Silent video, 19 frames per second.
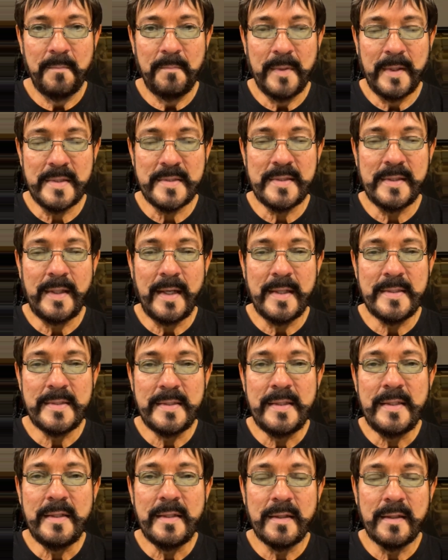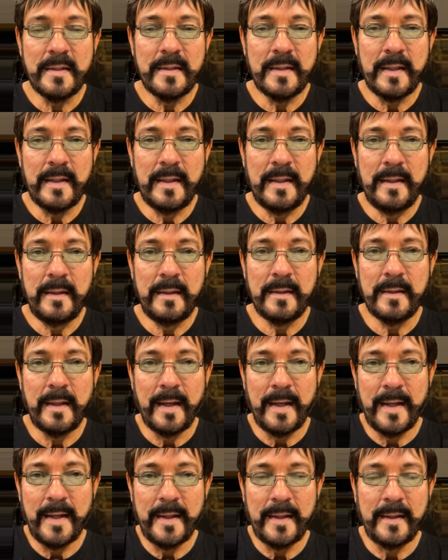Because the idea that he and
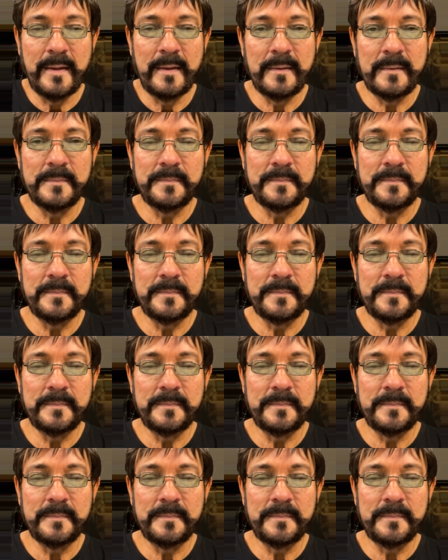I